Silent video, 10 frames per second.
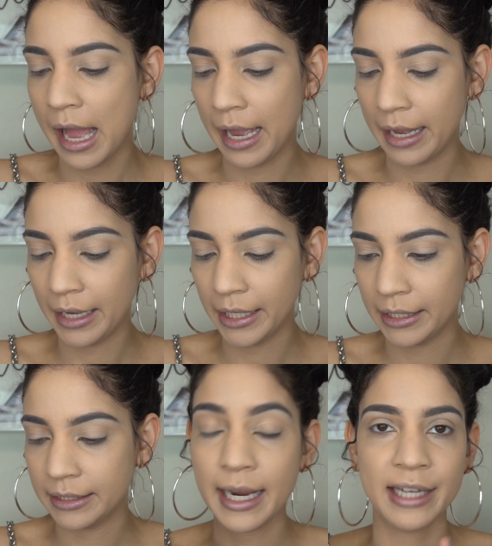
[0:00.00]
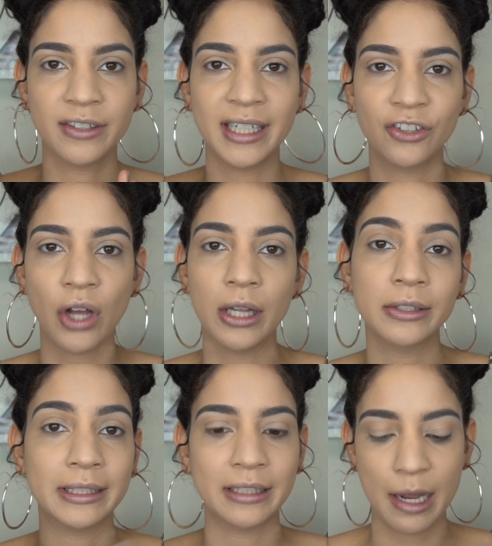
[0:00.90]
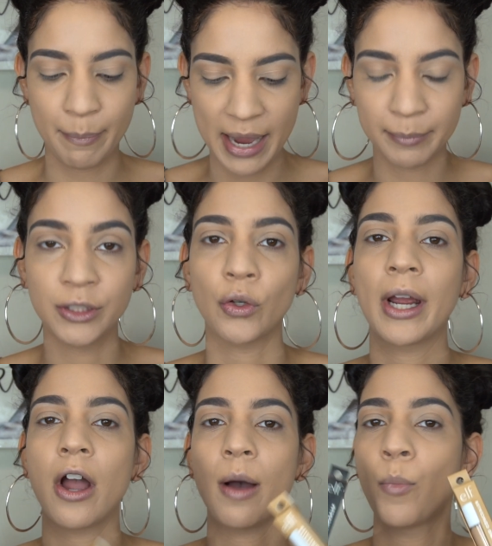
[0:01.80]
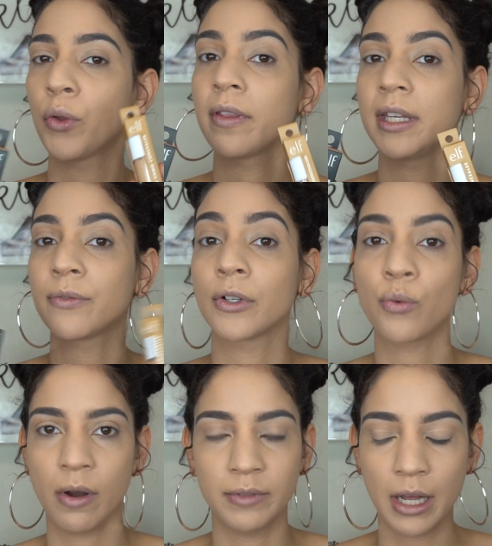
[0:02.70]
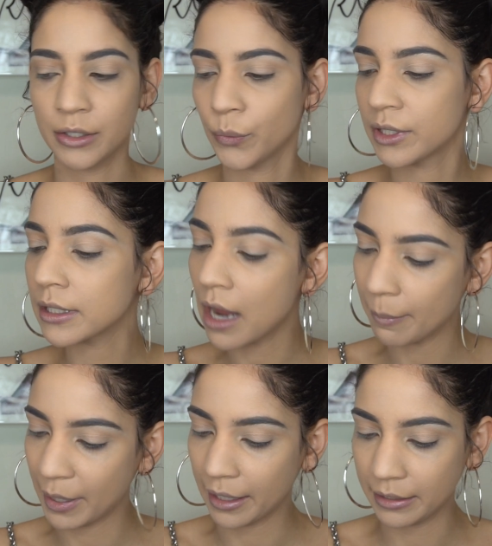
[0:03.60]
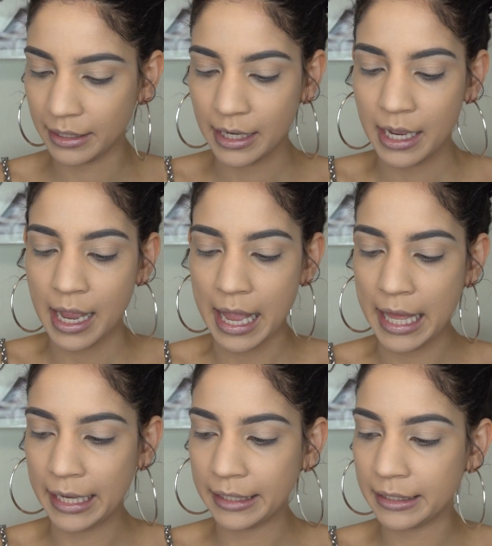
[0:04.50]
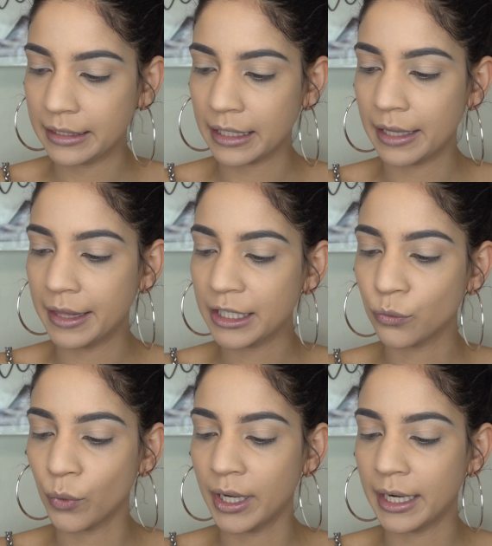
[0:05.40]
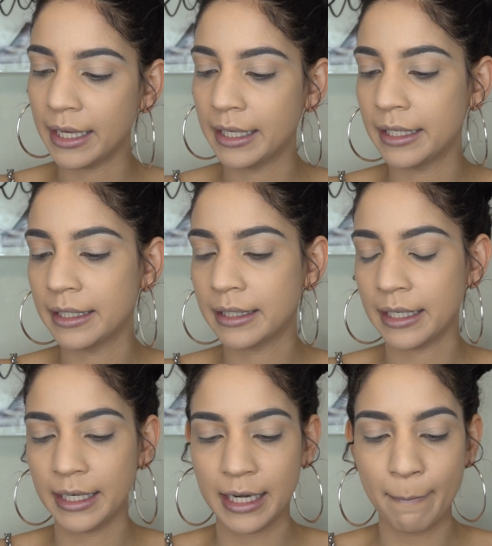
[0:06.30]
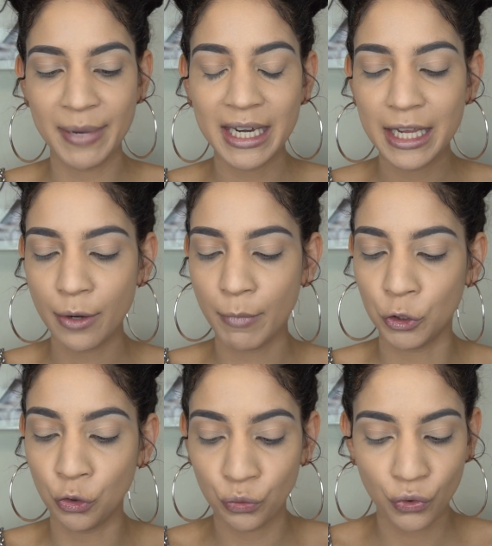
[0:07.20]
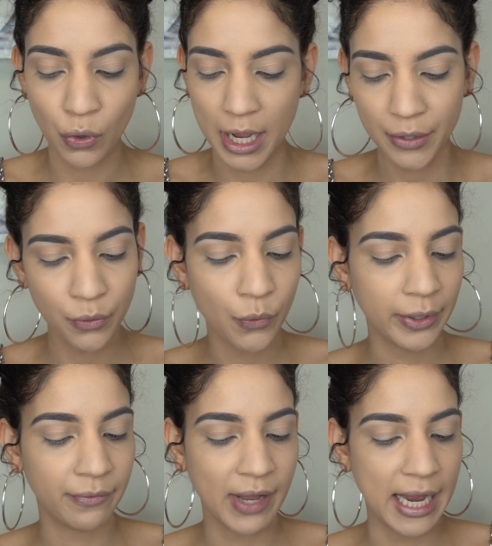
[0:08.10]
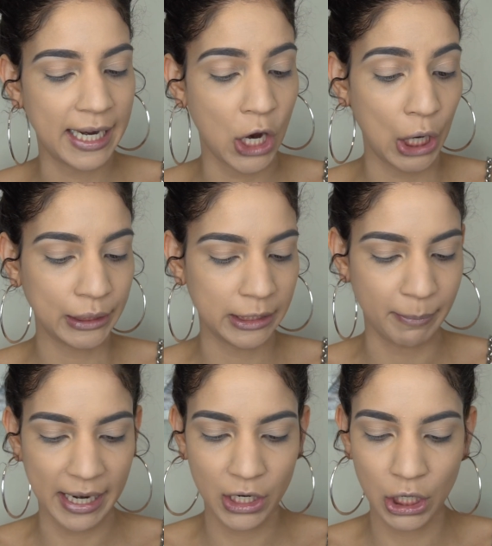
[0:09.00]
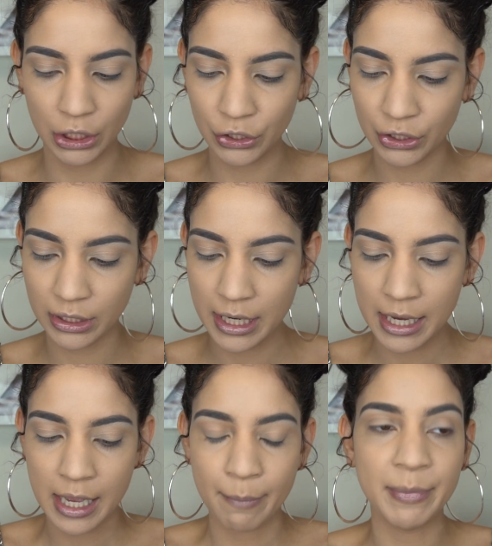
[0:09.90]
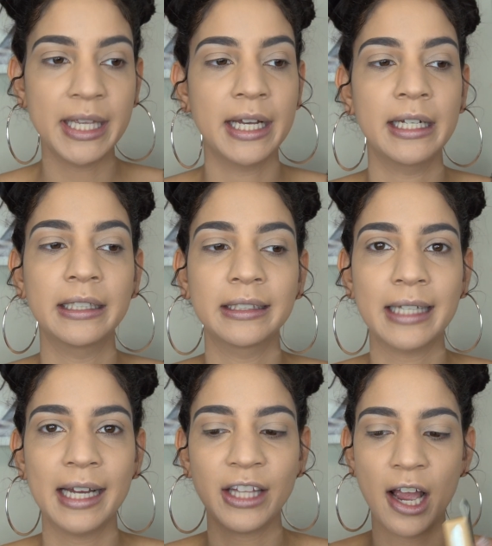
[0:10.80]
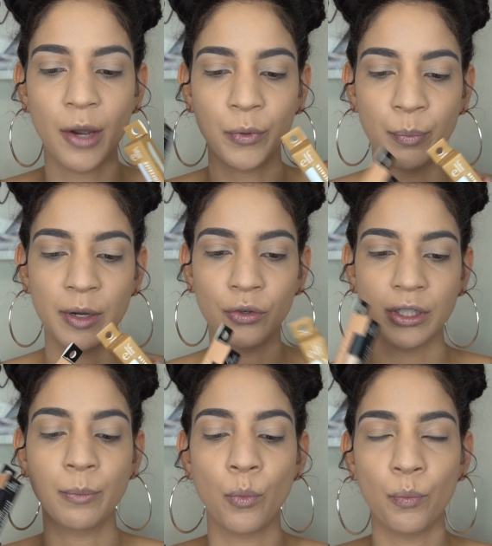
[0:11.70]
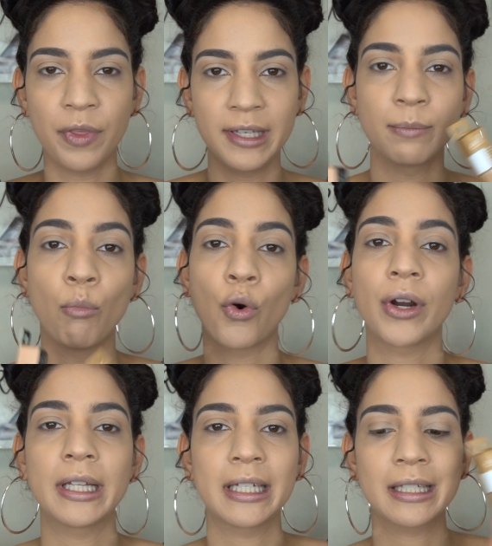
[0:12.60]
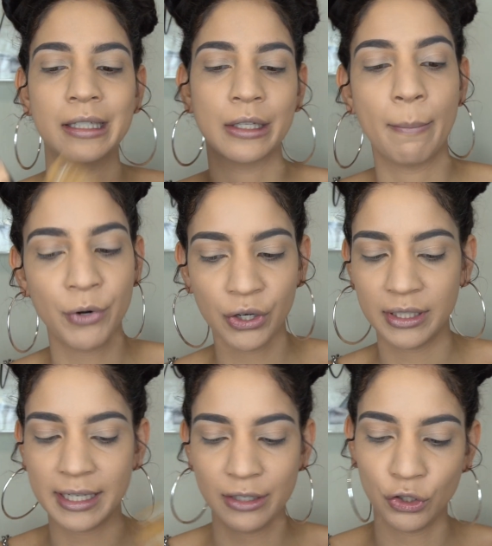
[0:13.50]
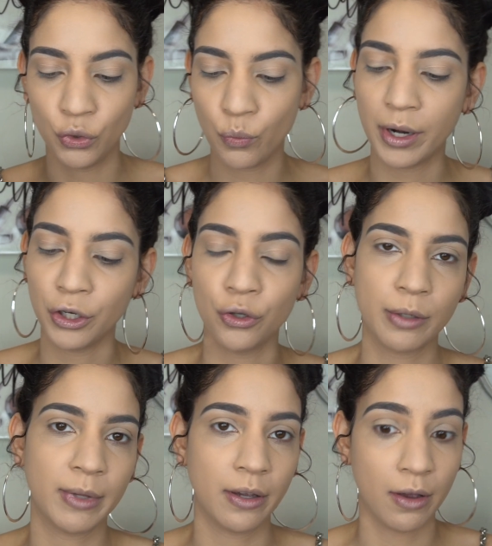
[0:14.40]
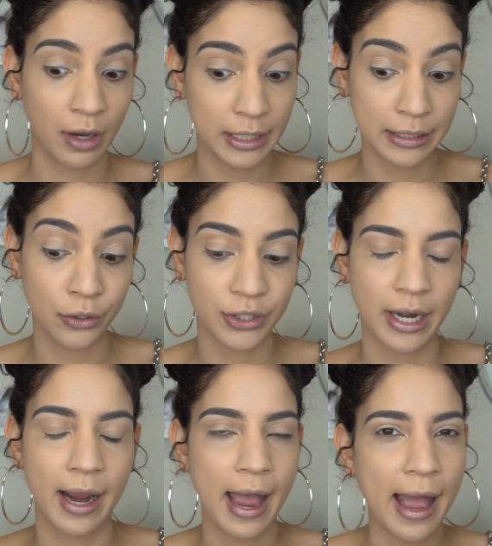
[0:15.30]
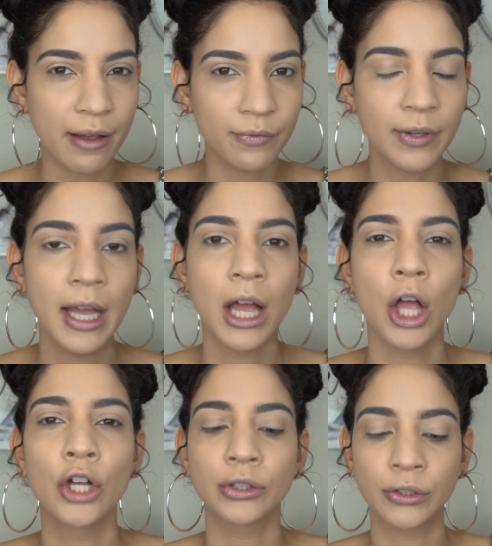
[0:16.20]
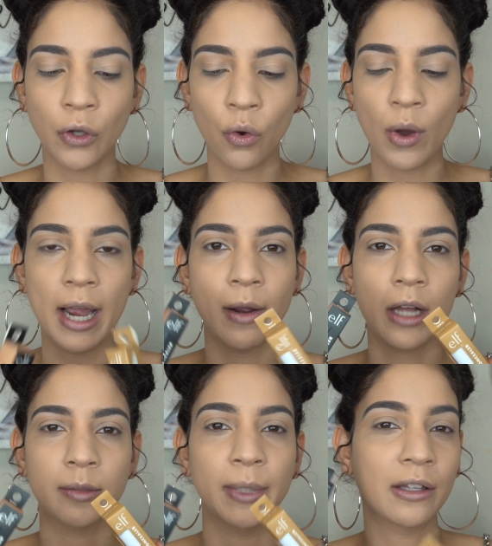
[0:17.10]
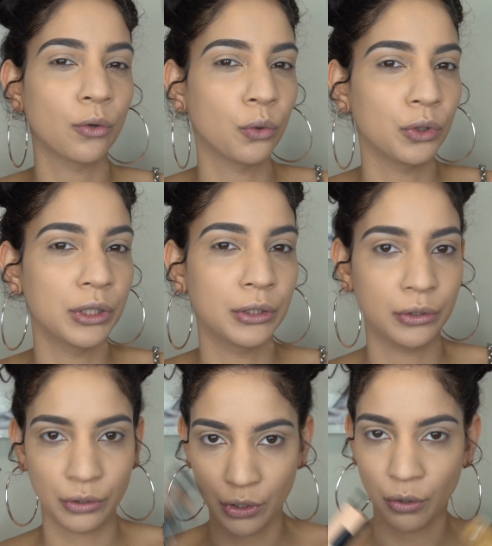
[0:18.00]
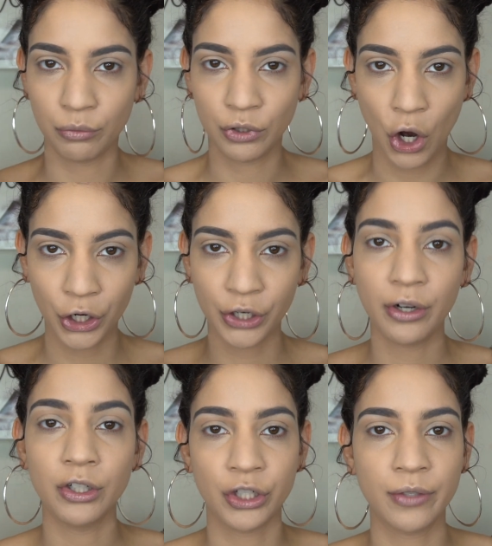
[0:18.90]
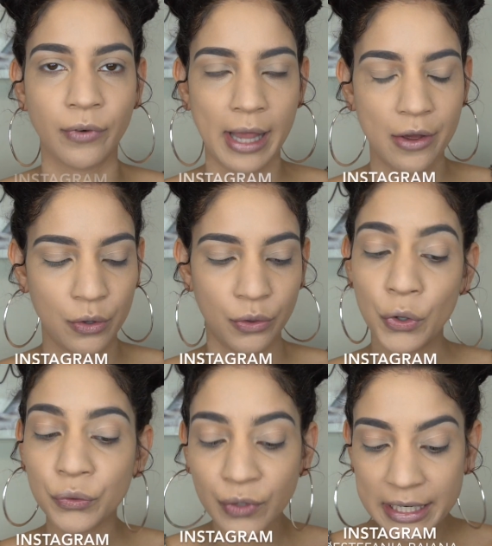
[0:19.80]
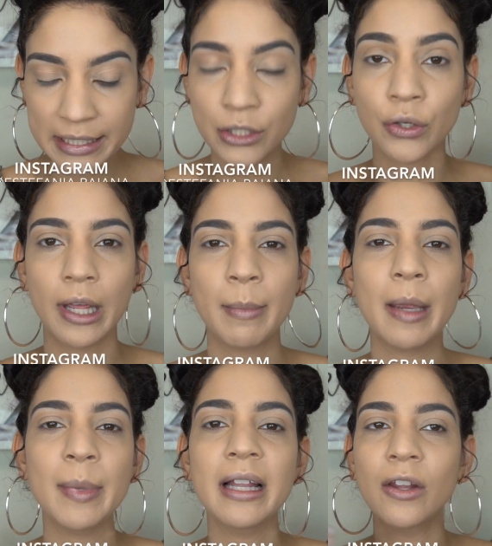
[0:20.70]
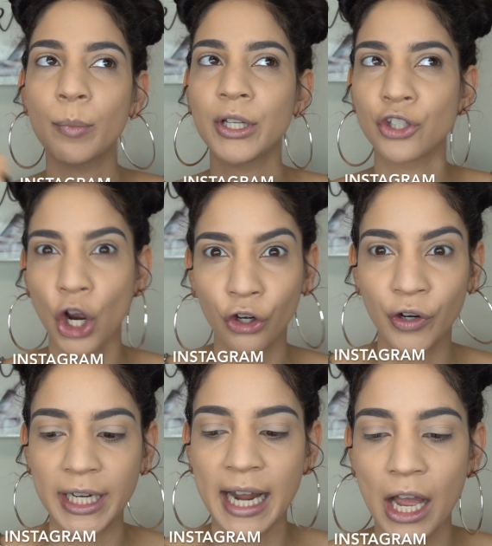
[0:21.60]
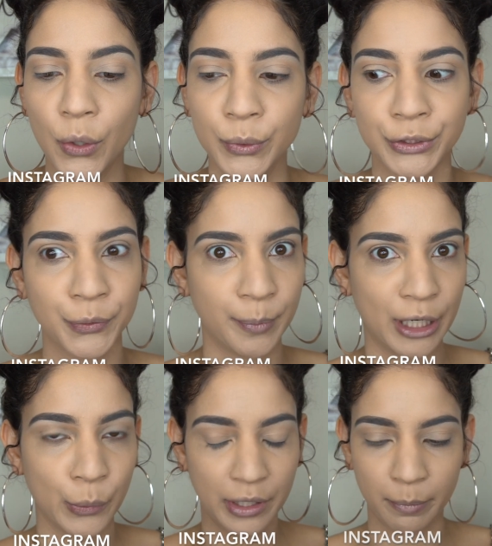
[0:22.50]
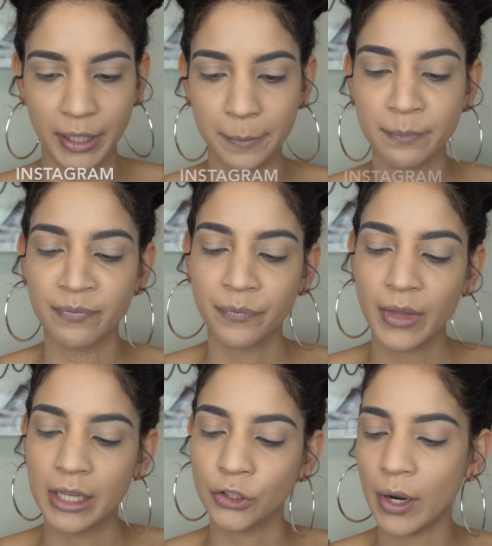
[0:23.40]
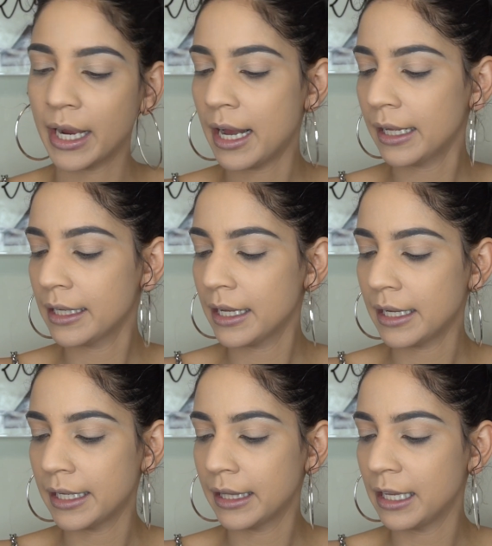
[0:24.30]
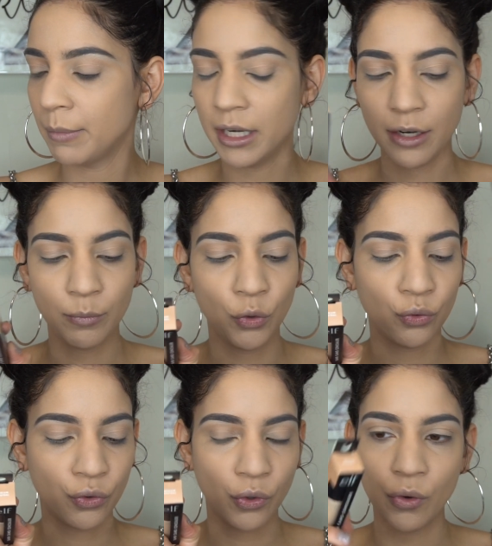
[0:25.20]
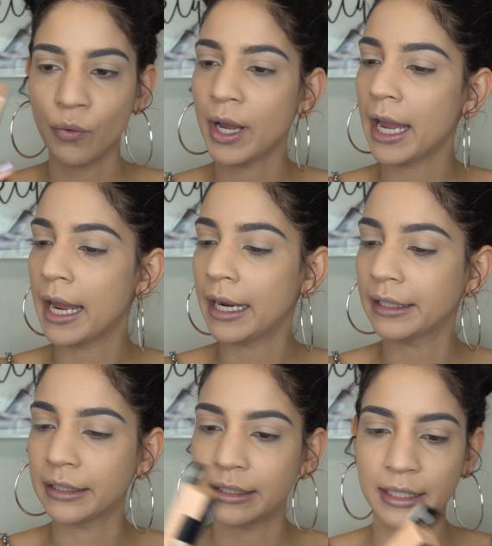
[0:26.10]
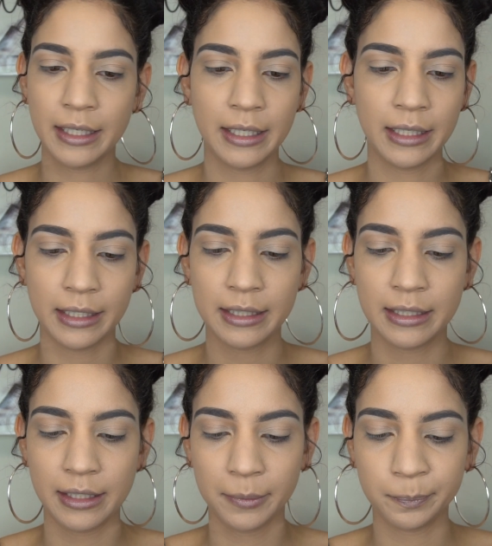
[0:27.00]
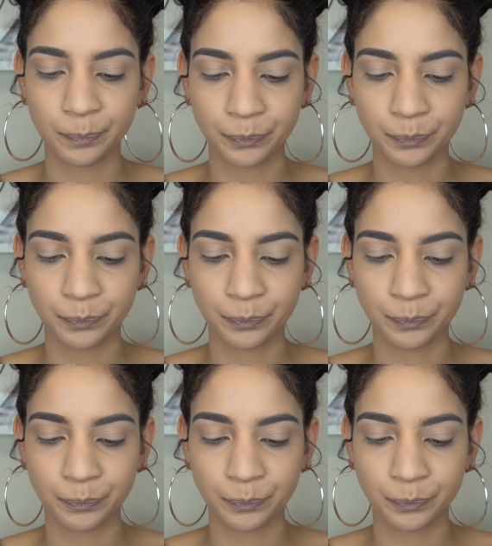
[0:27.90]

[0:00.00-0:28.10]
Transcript: And yeah, $6 is not bad. So I got both of these for $12, which is not bad. And this one is in medium neutral. I don't know if I got my colors because I thought I would be using these more in the summer because I do want to use up the concealers that I have. So I got them a little, you know, darker just for those reasons. So they may be a little bit dark right now, so bear with me. So I got it in the medium neutral, and let's see.